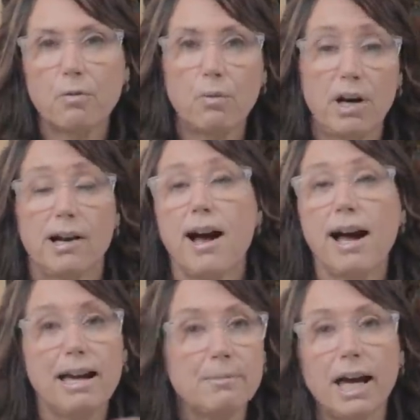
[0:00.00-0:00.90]
for where
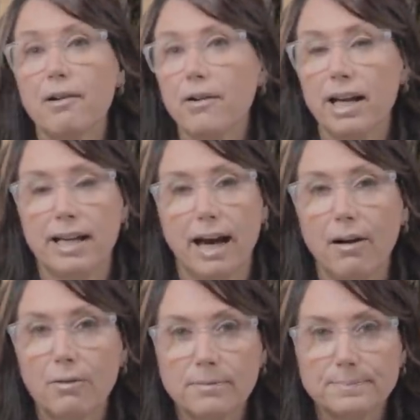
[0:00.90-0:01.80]
I'm at right
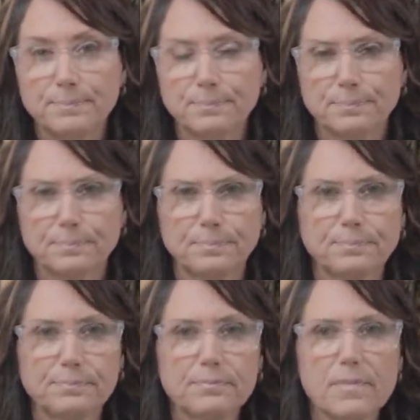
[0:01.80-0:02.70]
now.
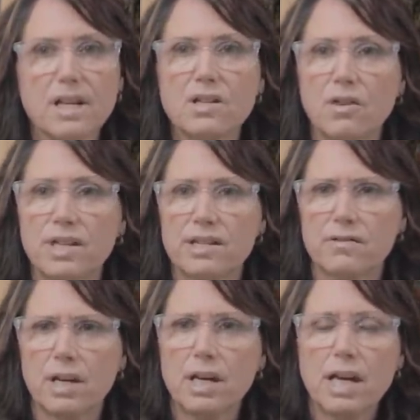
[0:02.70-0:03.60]
So
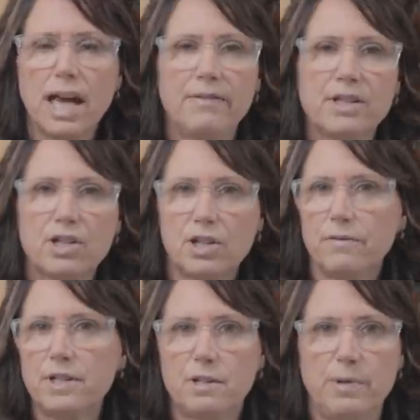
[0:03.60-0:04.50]
this
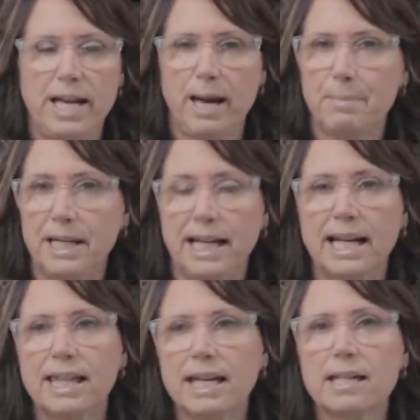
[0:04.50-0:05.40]
shift has been happening.
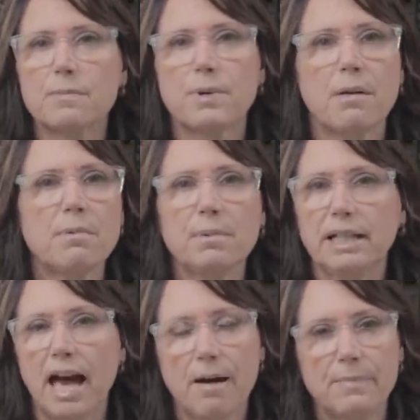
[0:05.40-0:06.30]
I think it's
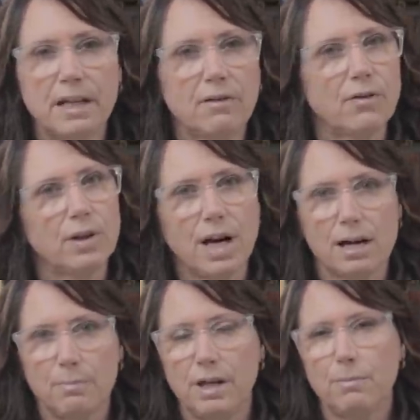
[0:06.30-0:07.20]
probably happening for a
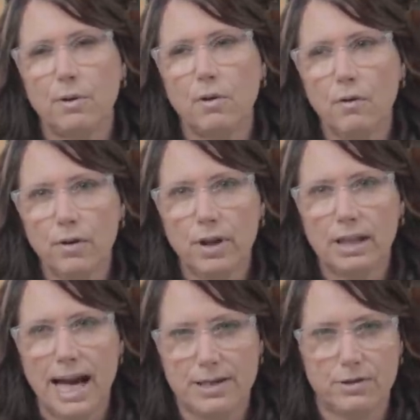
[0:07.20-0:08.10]
lot of people over the
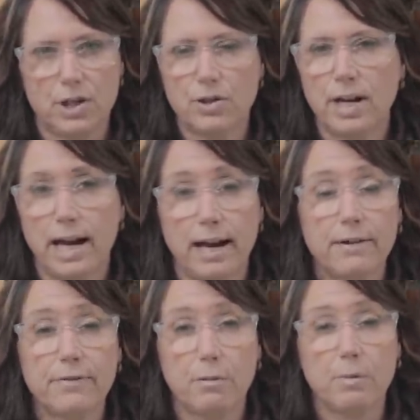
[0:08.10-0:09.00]
last year and a
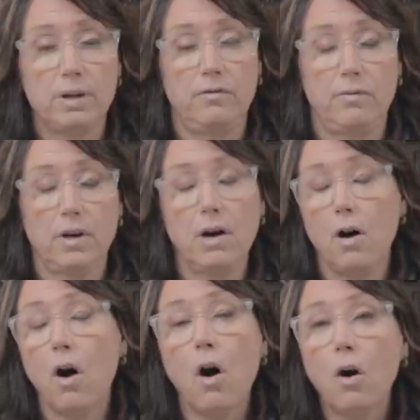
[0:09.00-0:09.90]
half that we've
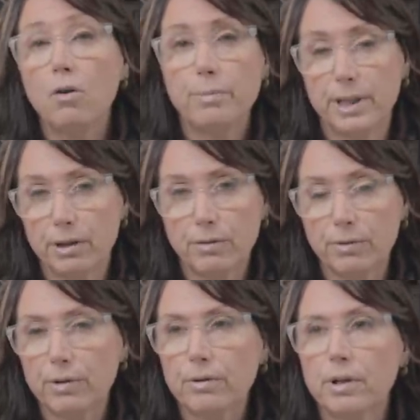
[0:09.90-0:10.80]
all been
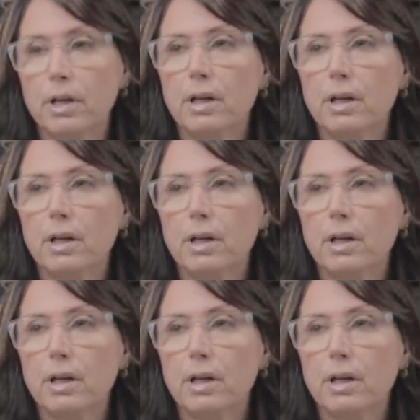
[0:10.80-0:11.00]
through,